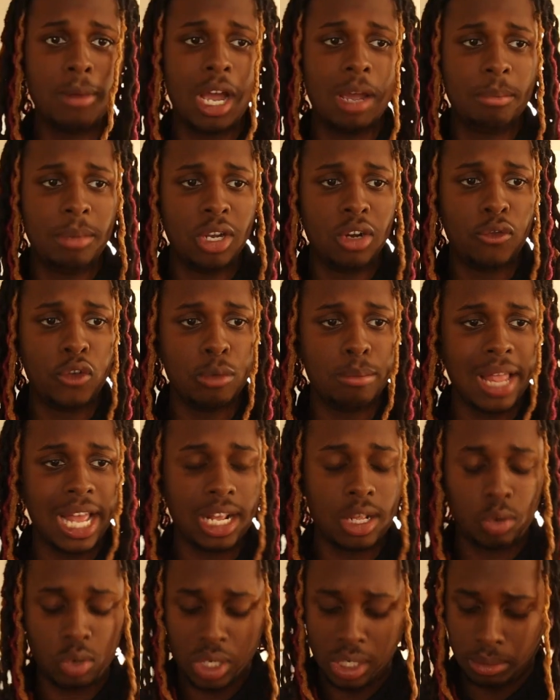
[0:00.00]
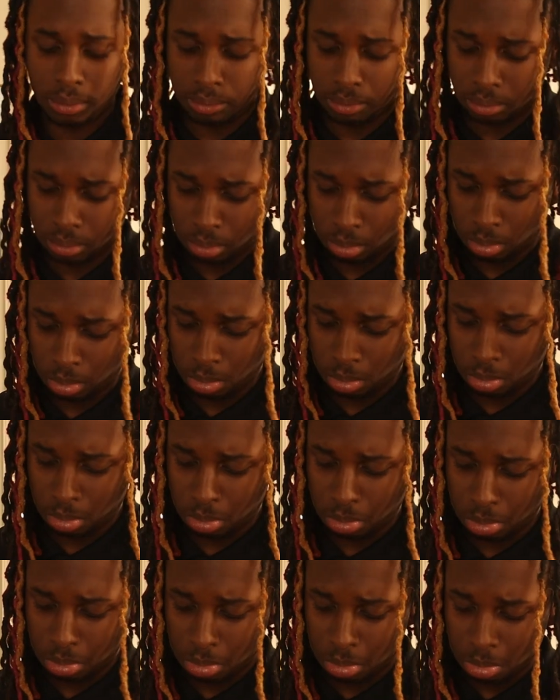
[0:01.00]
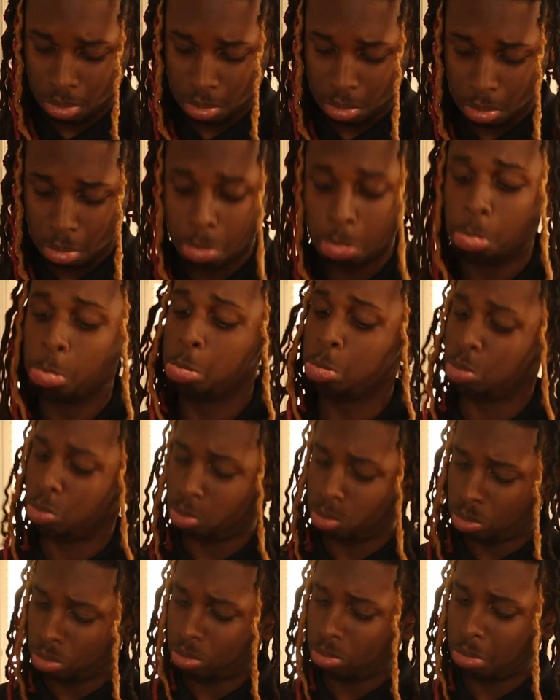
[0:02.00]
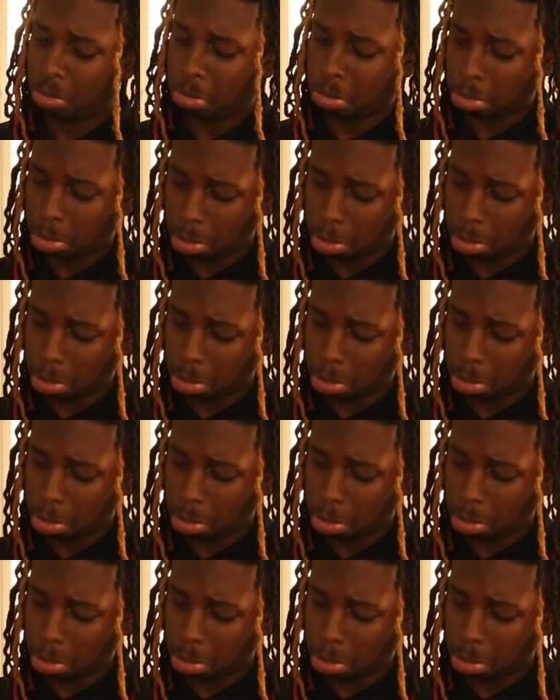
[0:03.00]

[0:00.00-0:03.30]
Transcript: my beautiful black queen. Nigga, yo queen. Baby, chill. Oh my